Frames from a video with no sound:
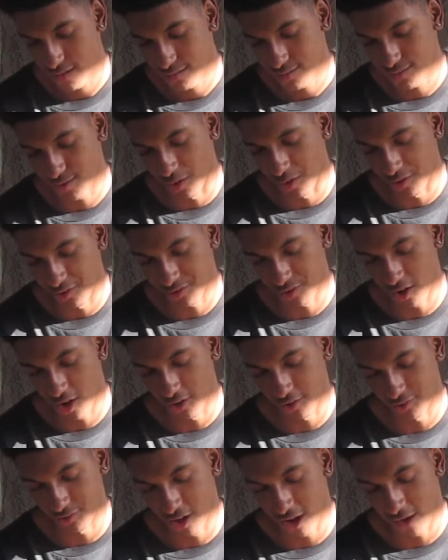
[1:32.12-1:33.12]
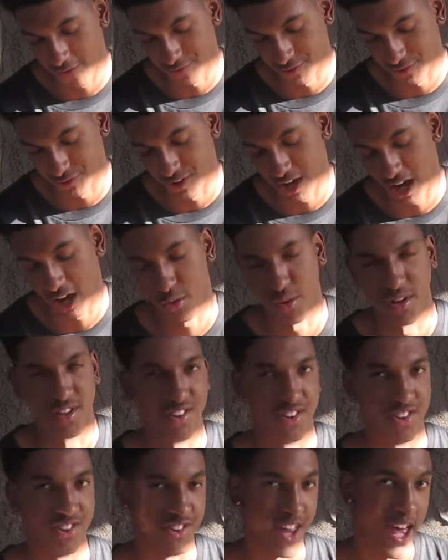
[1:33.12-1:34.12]
So this song is off of
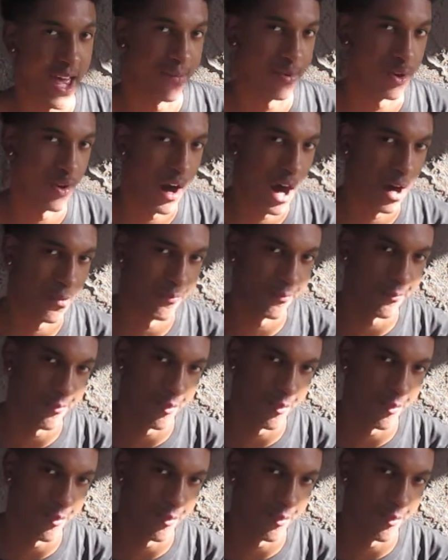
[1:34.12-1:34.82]
Jacquees's debut album